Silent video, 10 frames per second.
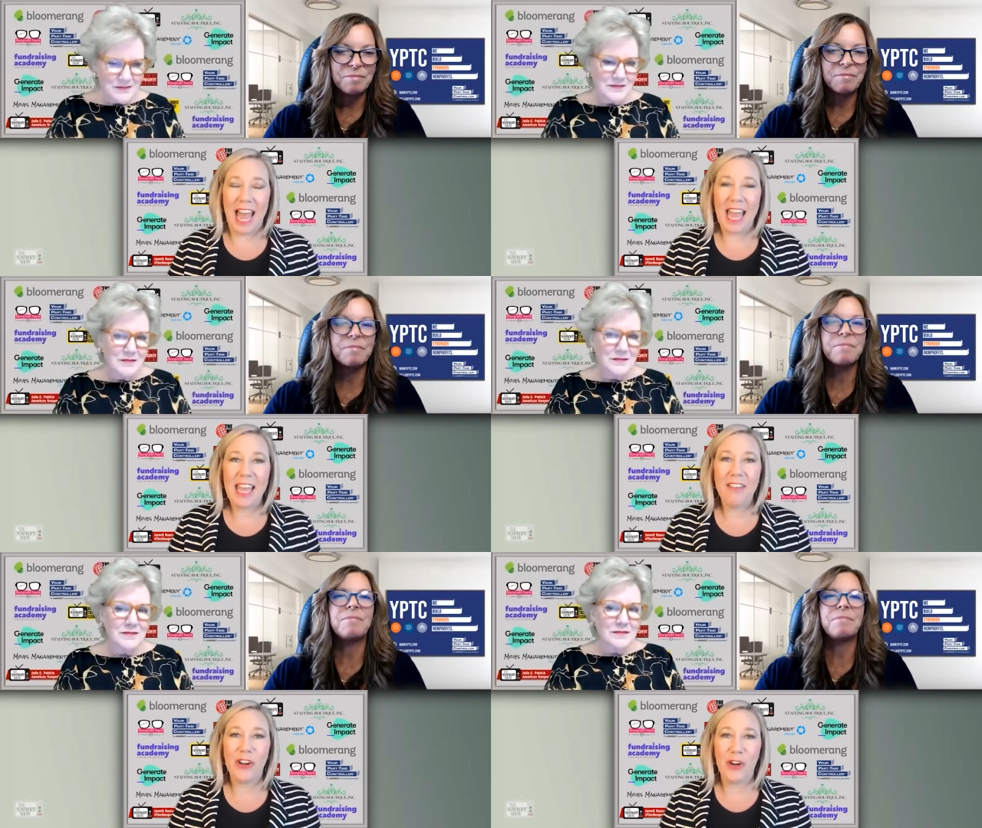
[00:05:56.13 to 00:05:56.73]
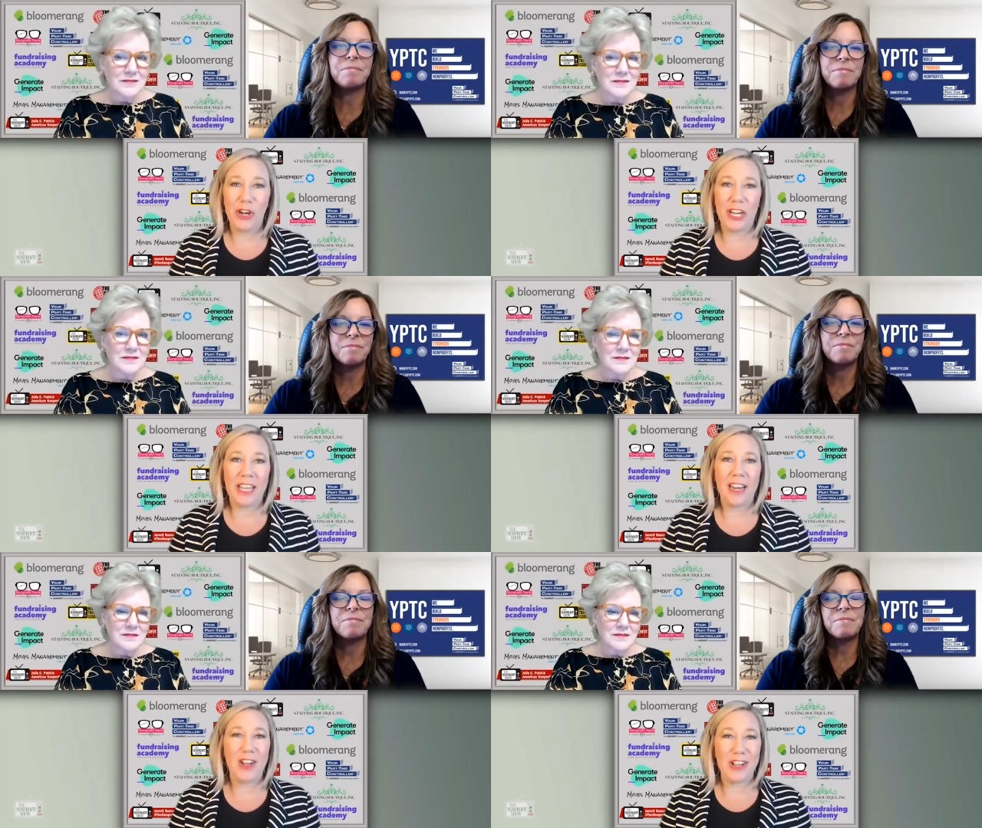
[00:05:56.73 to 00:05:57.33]
Speaker 1: I have heard
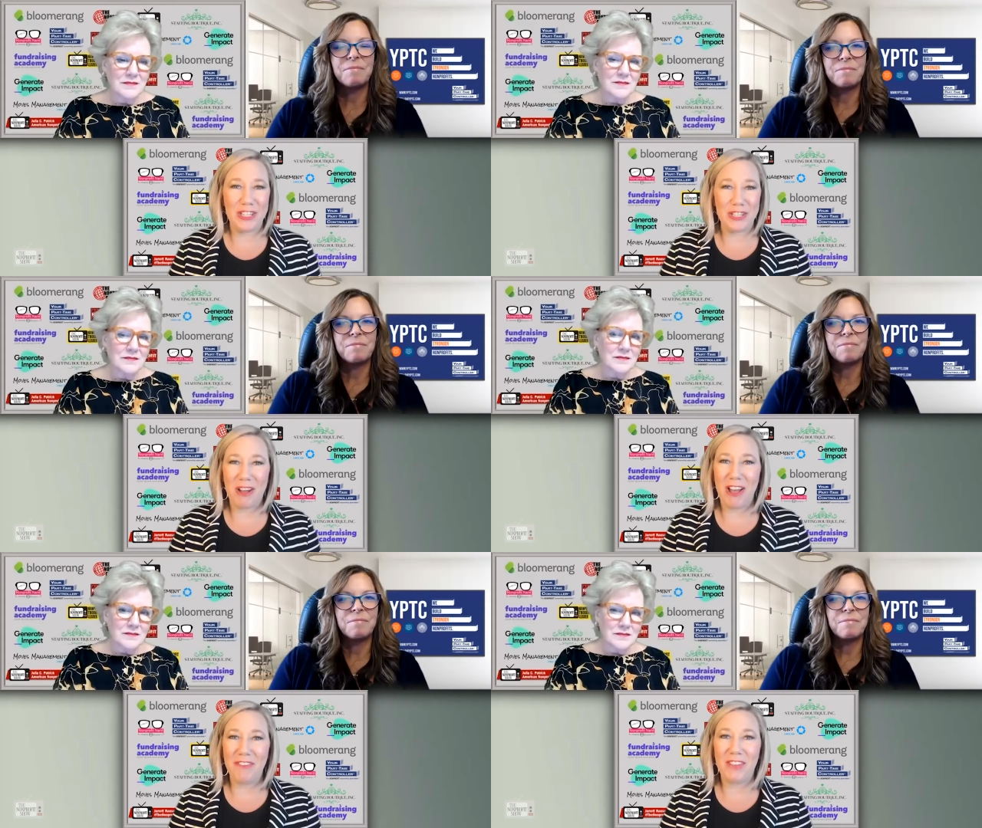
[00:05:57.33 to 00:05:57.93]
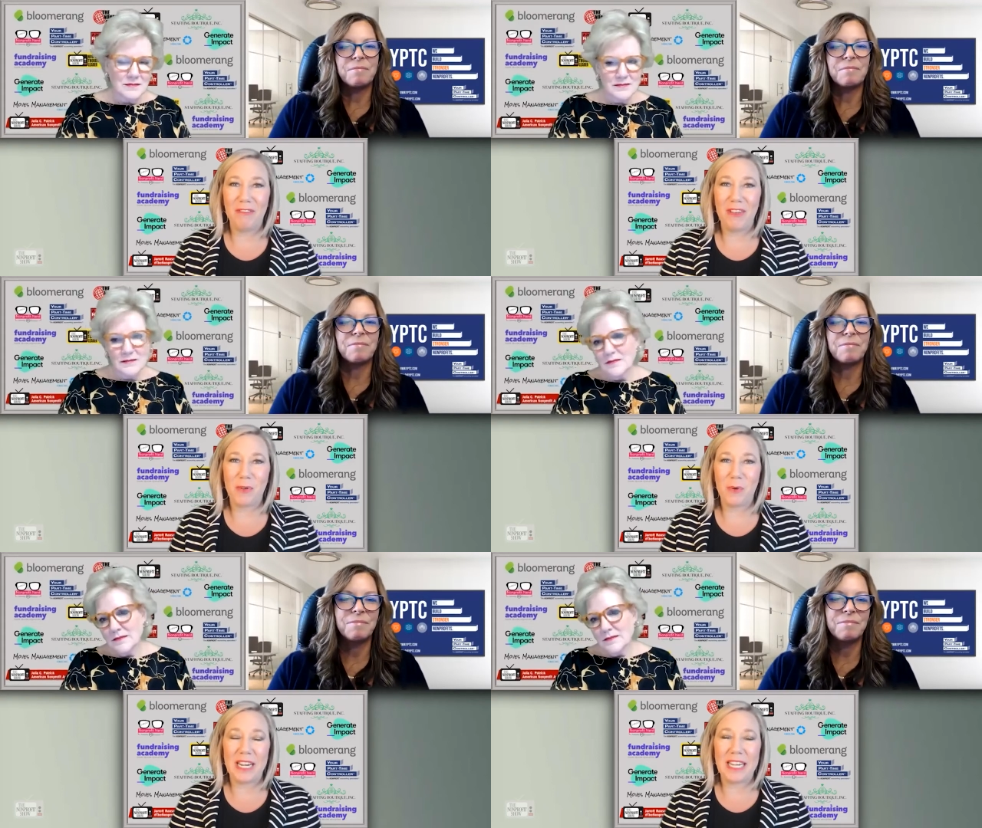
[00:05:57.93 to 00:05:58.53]
it all too often with
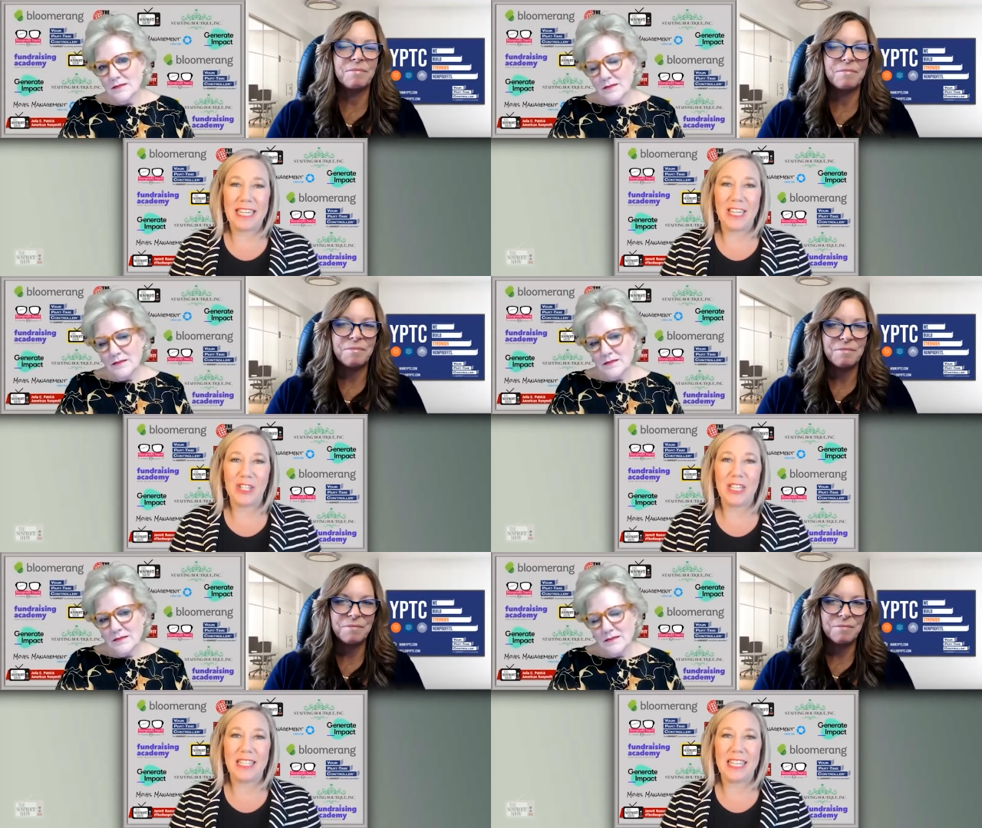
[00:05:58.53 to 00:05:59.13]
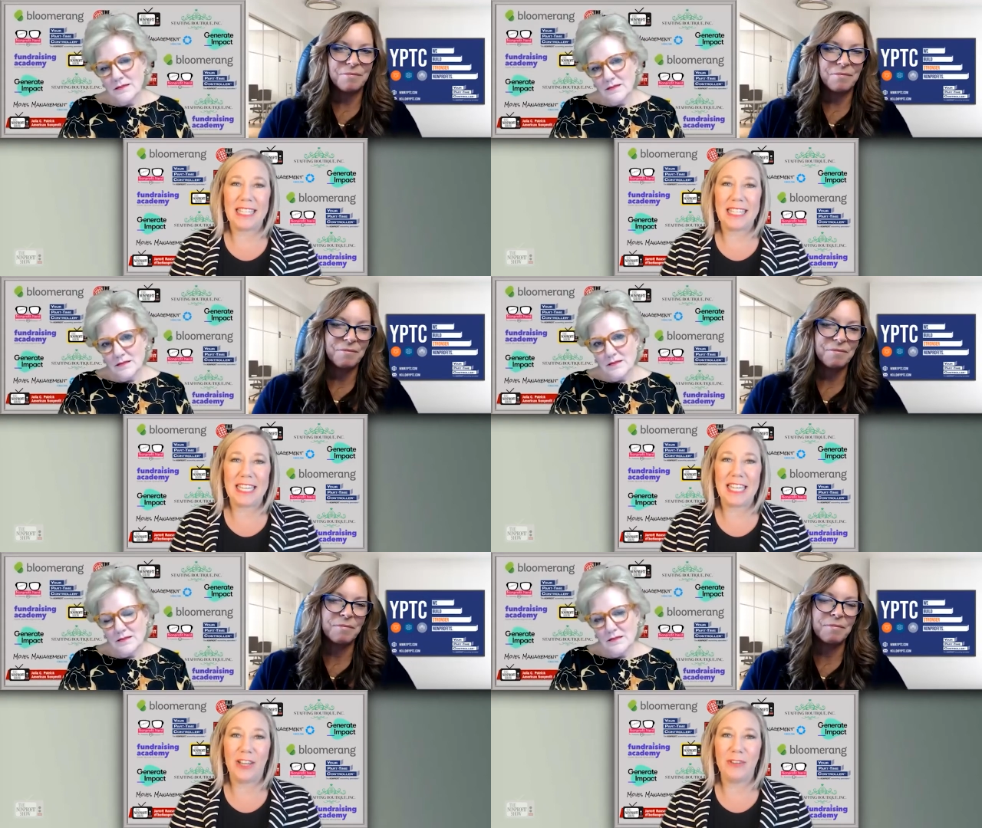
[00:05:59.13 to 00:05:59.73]
organizations and
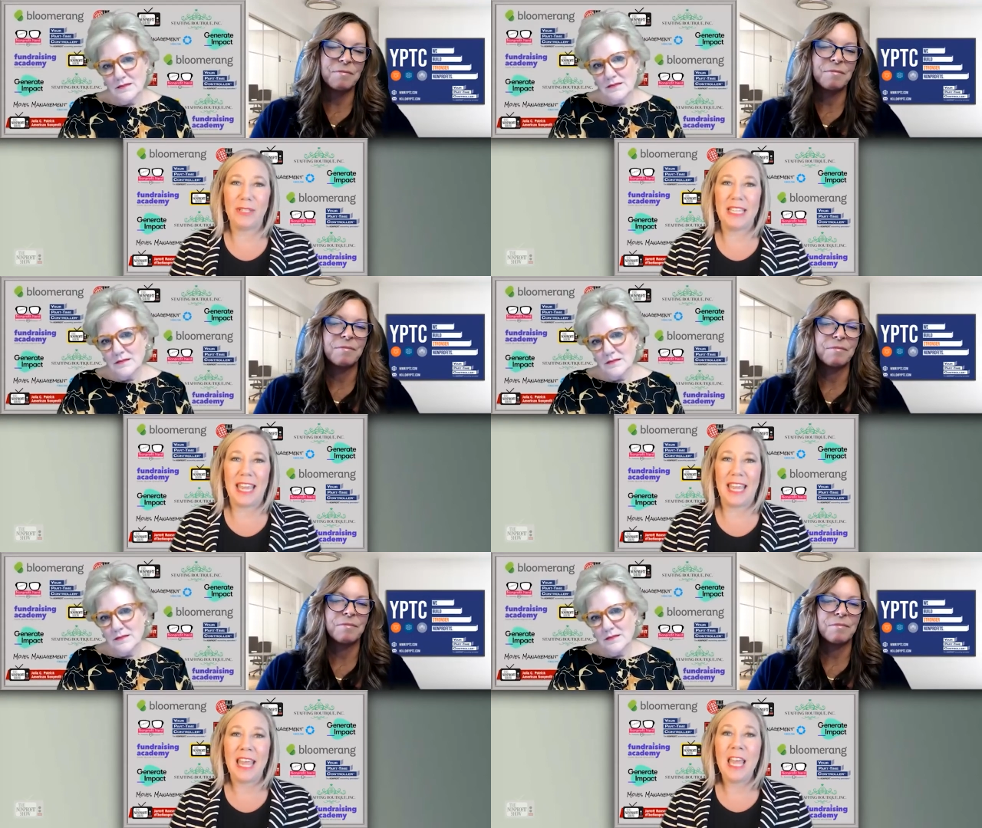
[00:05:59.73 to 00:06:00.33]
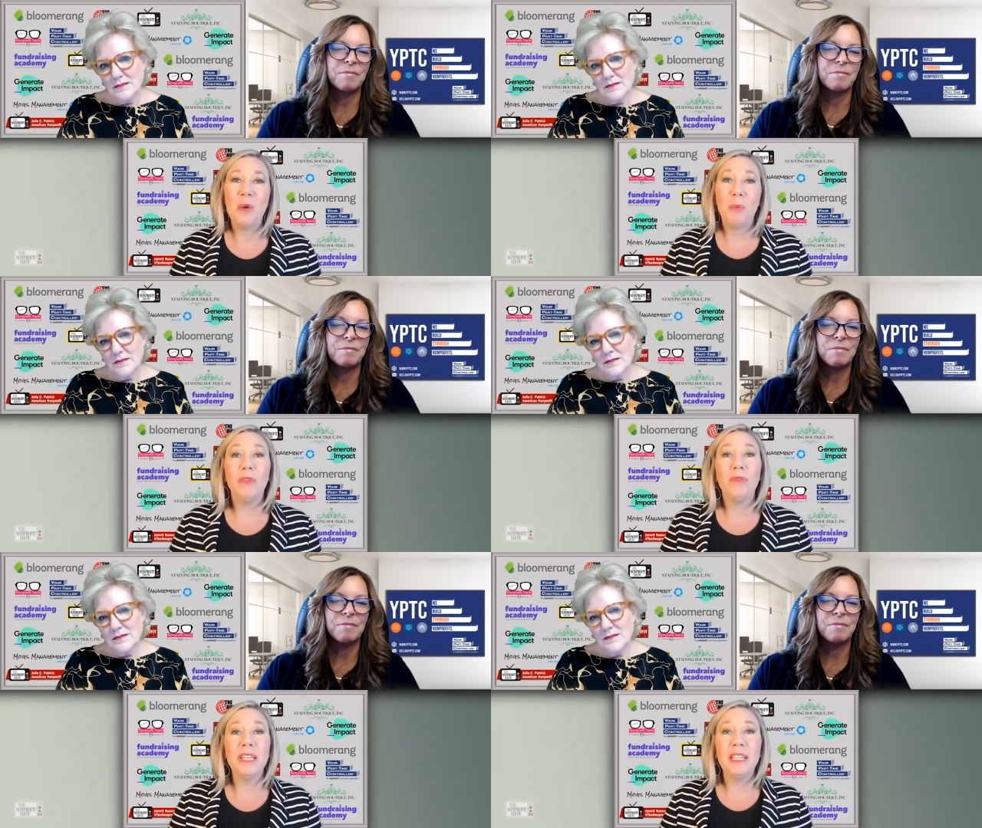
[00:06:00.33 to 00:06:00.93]
CEOs saying, we
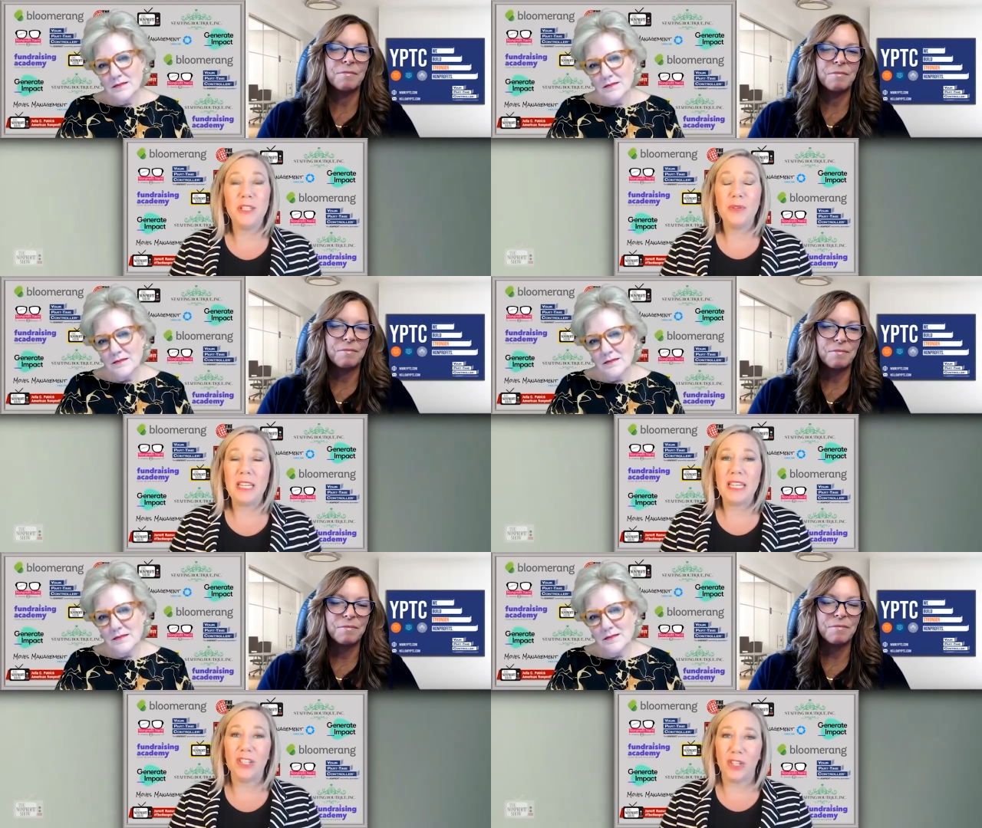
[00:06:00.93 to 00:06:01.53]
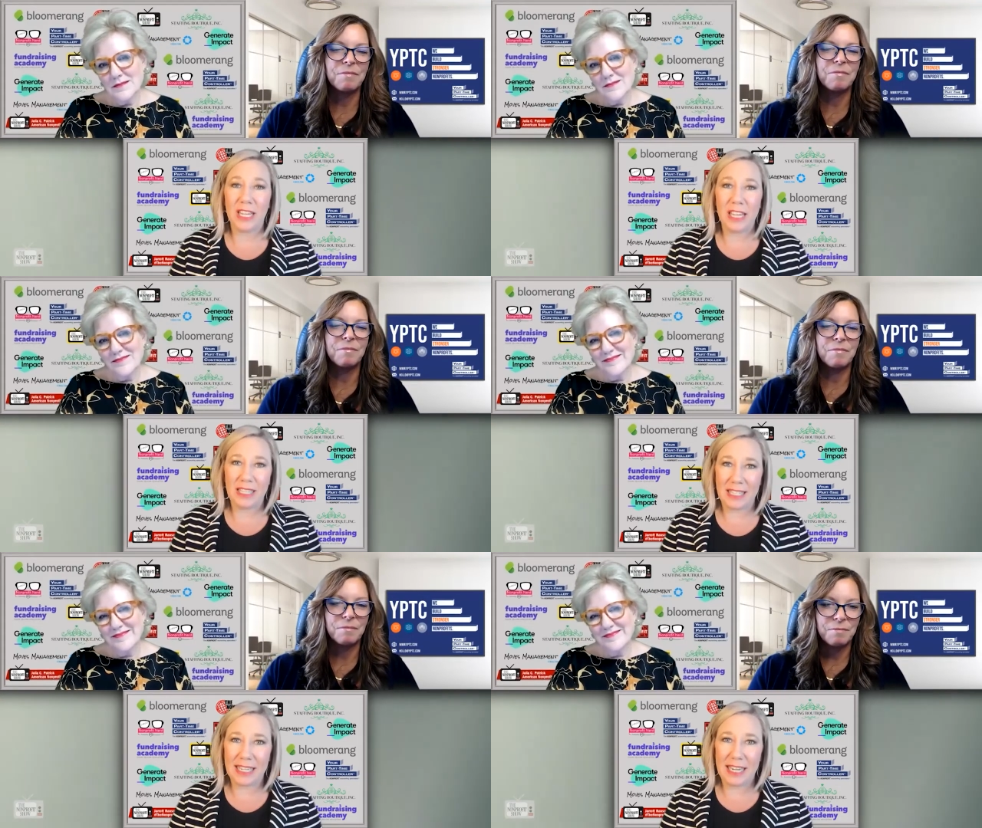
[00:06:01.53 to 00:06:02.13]
really do need to look at
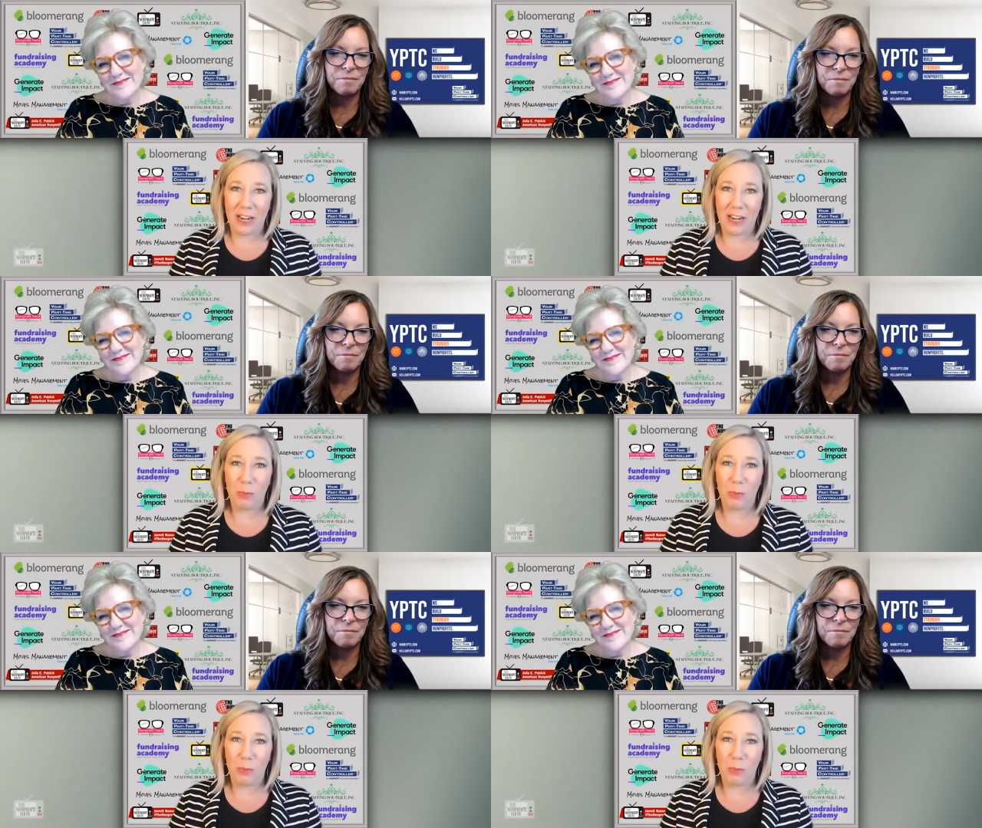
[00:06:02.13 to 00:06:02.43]
this scenario